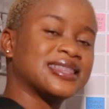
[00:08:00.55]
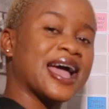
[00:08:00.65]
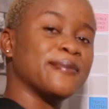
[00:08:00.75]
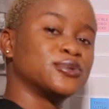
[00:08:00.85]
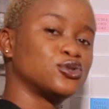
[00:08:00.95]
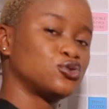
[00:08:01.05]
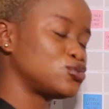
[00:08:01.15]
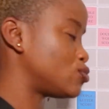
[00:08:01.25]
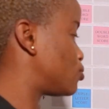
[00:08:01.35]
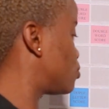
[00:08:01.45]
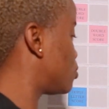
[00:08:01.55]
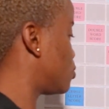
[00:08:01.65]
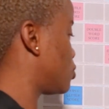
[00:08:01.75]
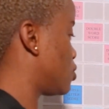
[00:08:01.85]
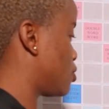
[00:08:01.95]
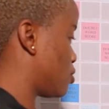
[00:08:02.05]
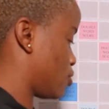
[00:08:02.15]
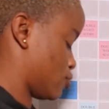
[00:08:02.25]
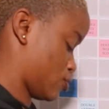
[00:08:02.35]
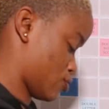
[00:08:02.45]
times 2.
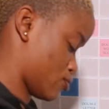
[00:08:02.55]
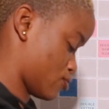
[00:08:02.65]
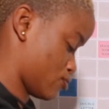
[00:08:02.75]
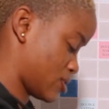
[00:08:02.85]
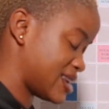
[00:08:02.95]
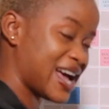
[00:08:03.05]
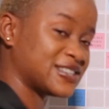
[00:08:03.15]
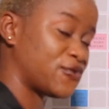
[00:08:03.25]
So that's